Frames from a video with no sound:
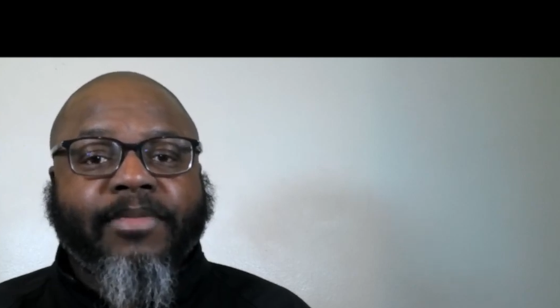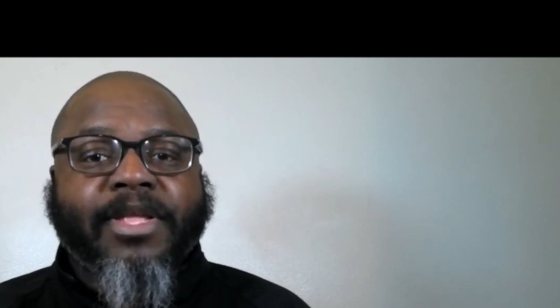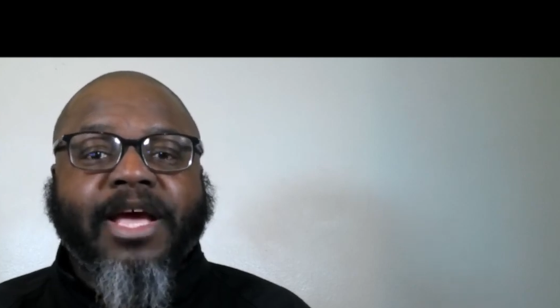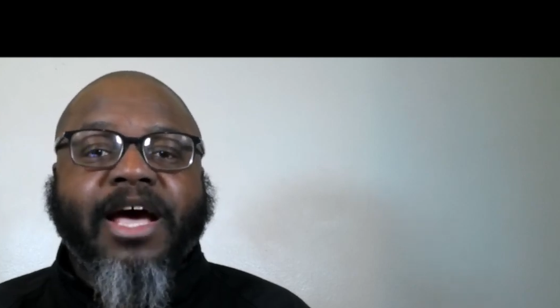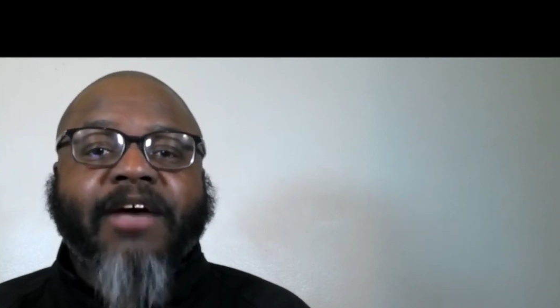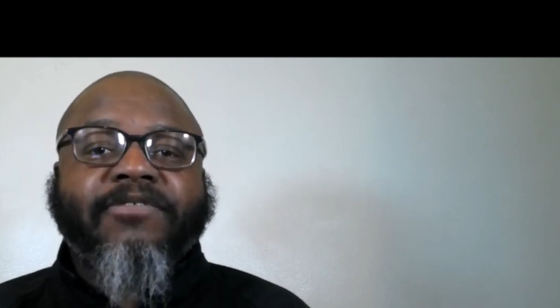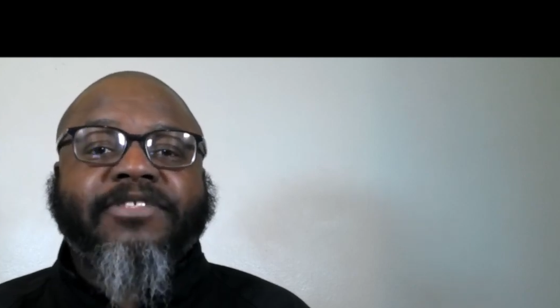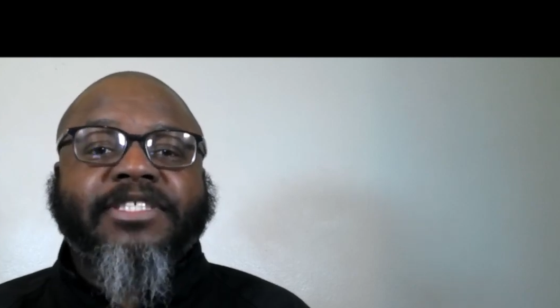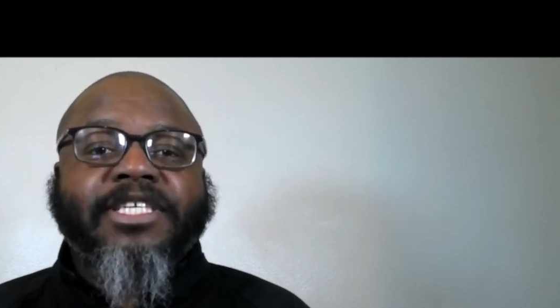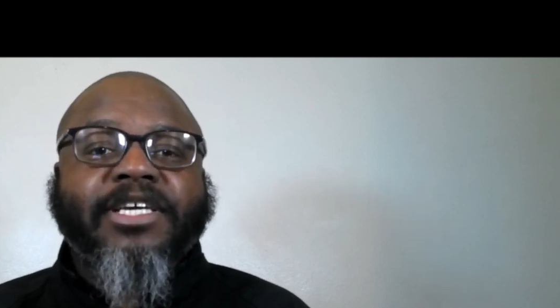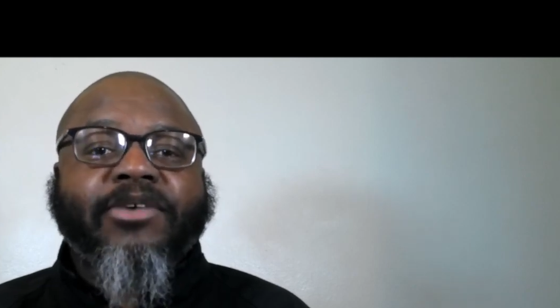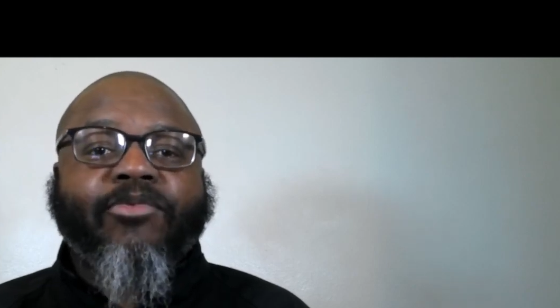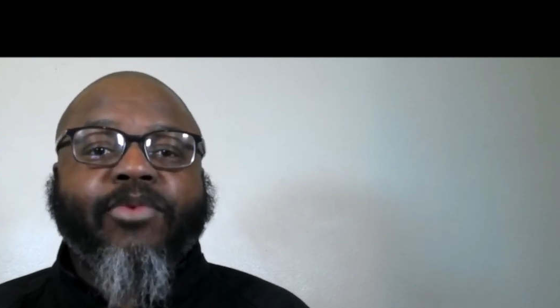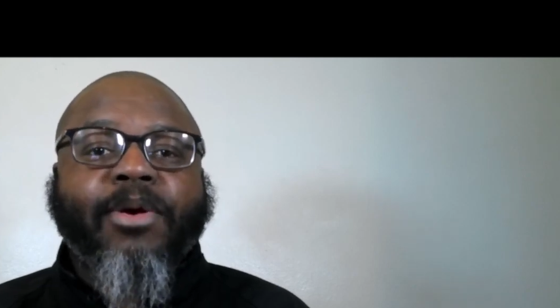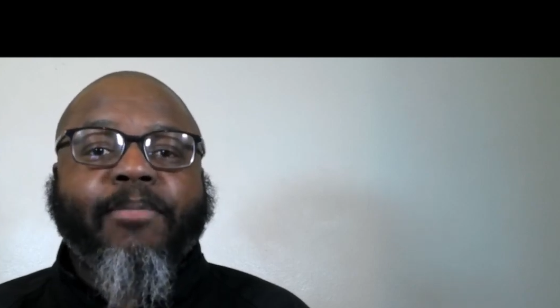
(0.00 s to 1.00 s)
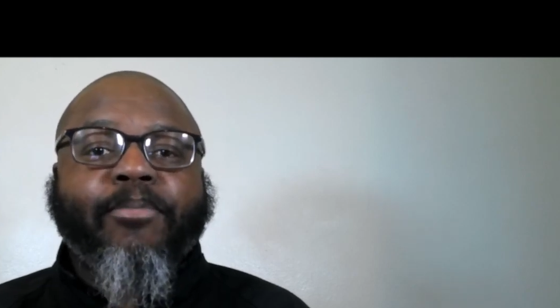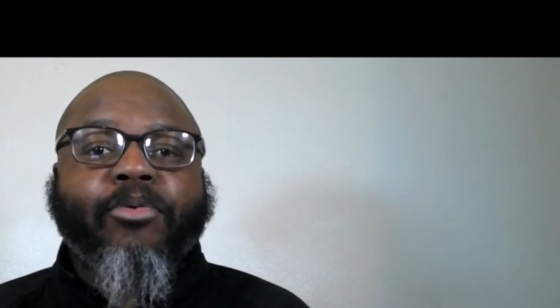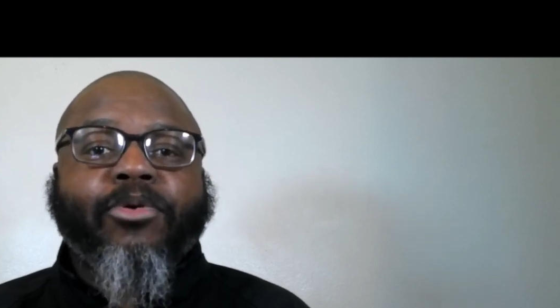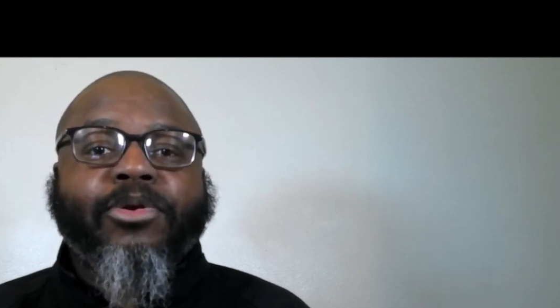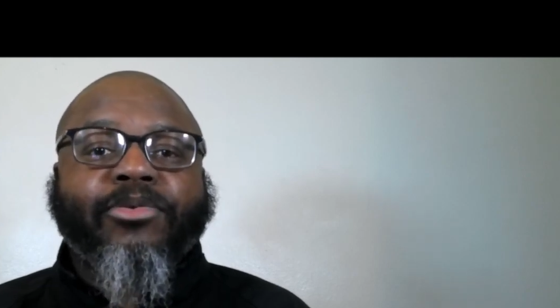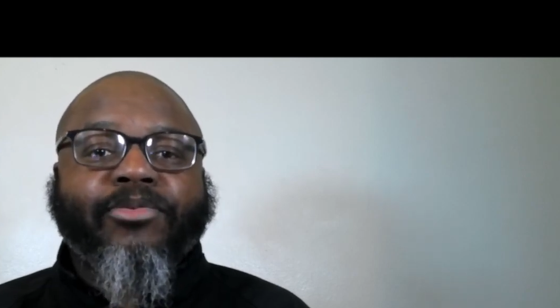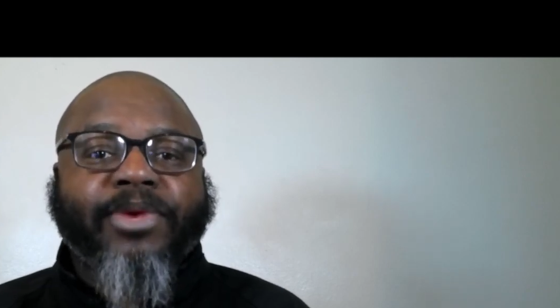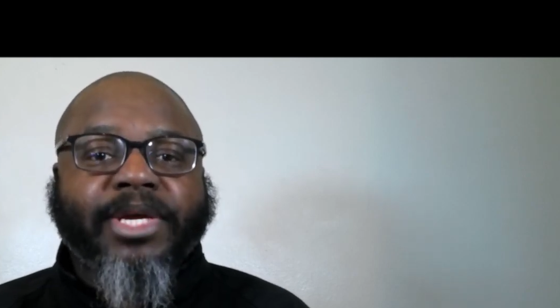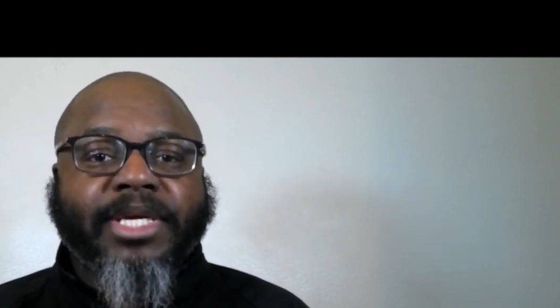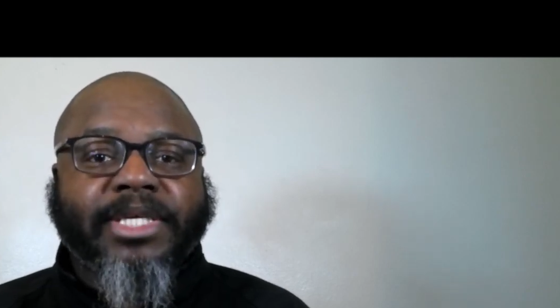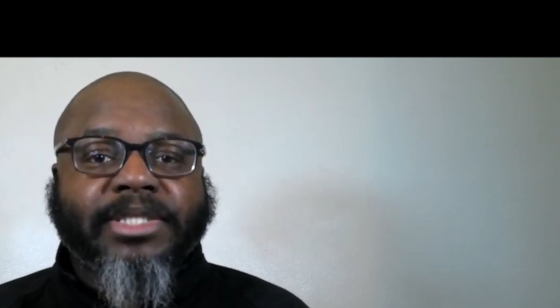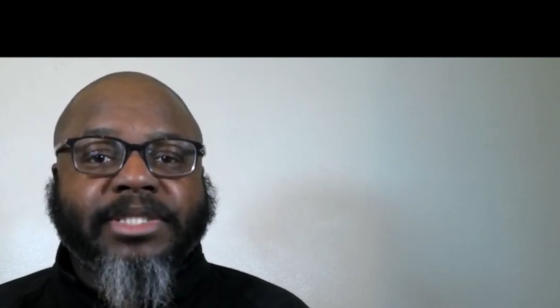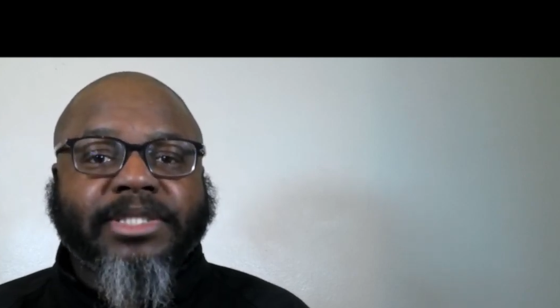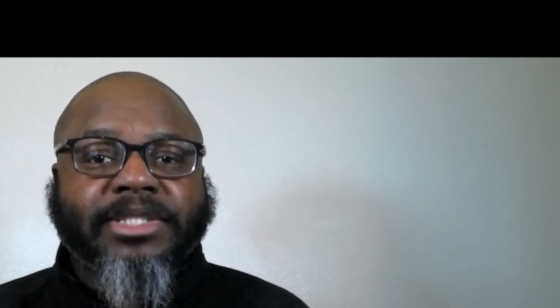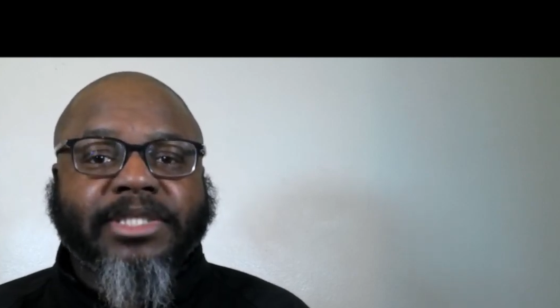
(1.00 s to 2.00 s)
I've seen where Puerto
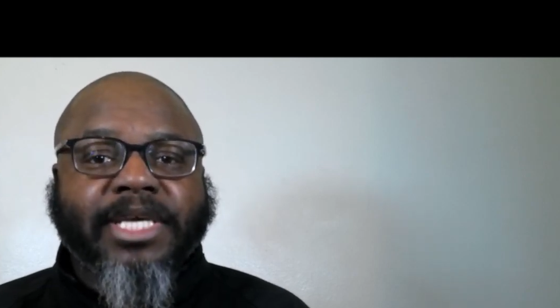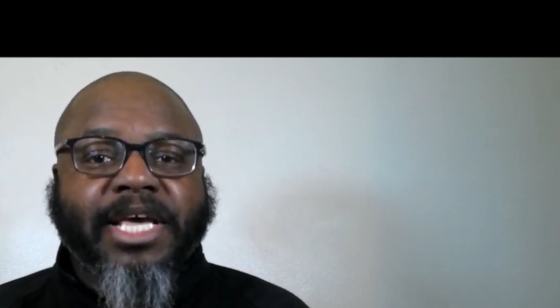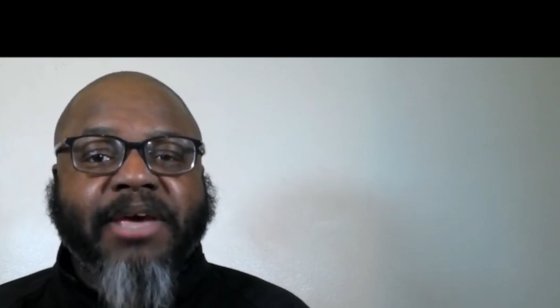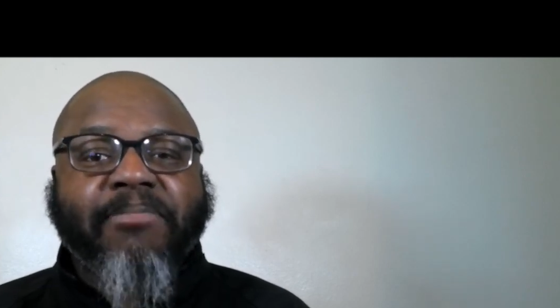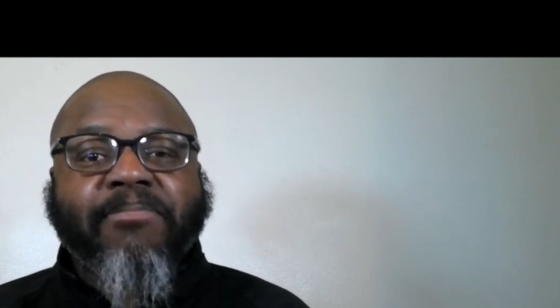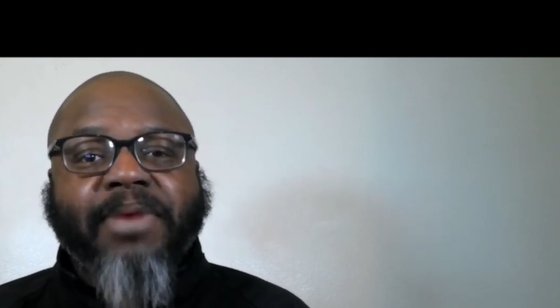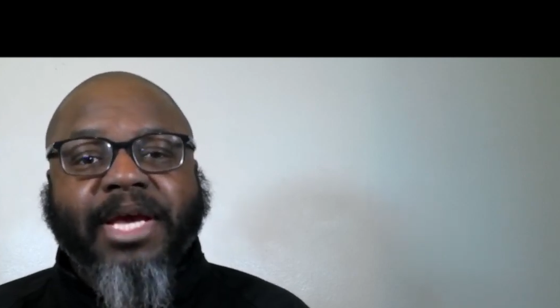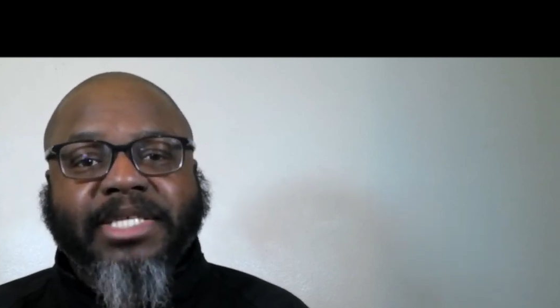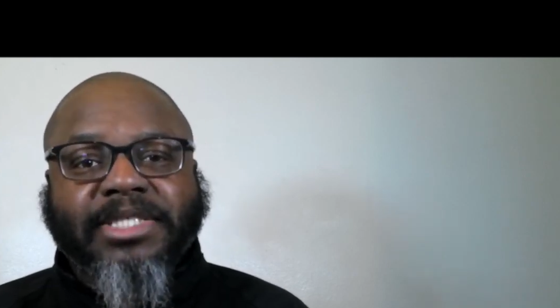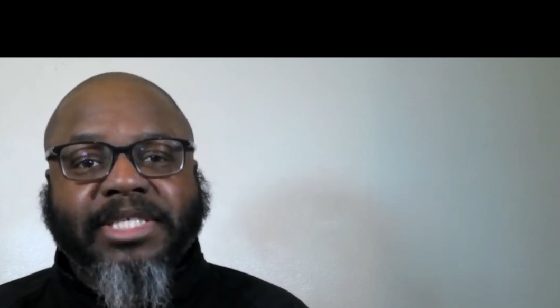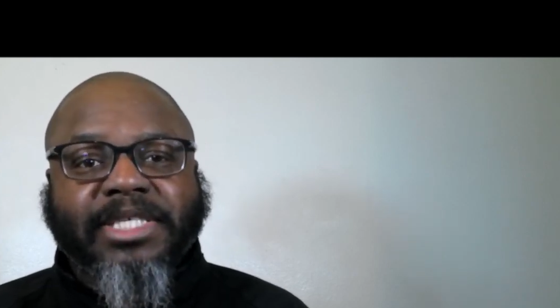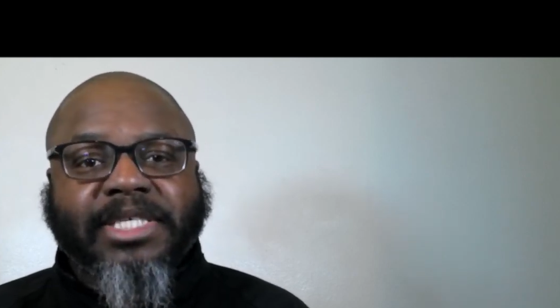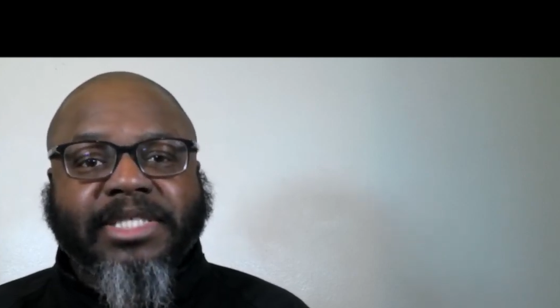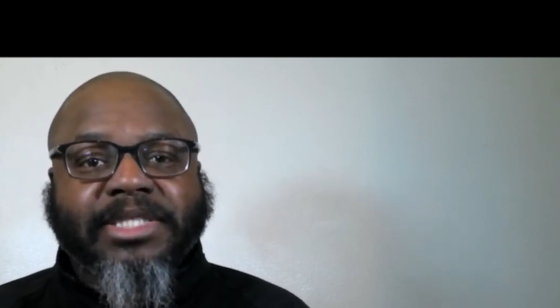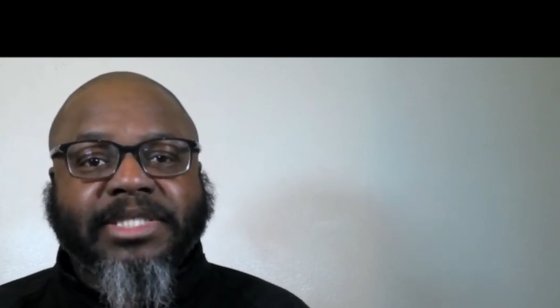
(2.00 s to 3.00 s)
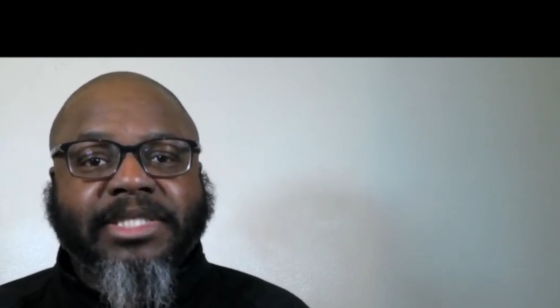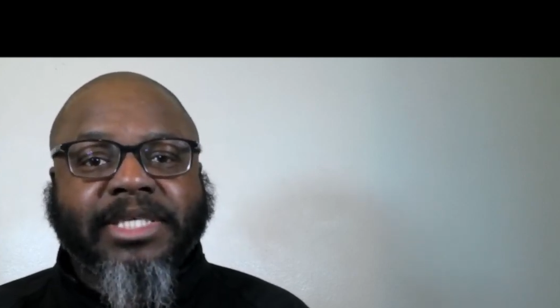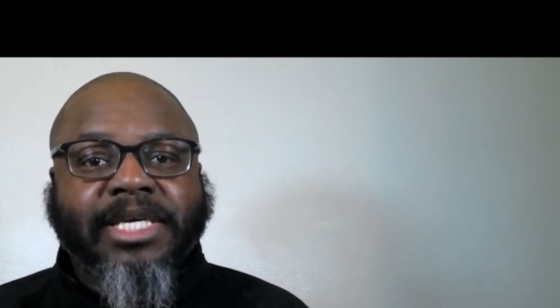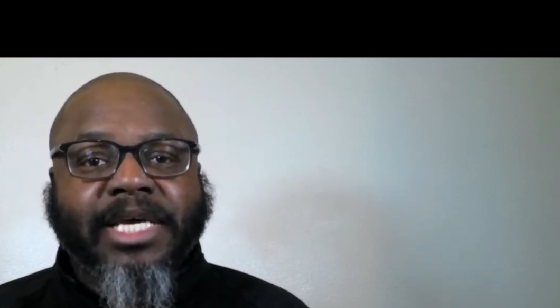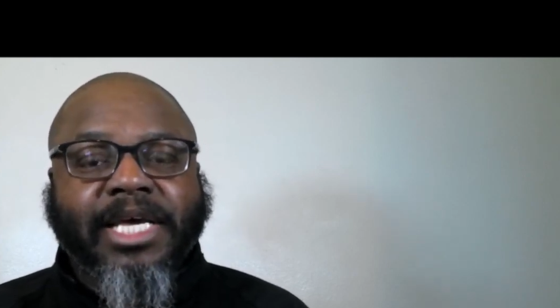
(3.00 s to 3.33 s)
Ricans and Mexicans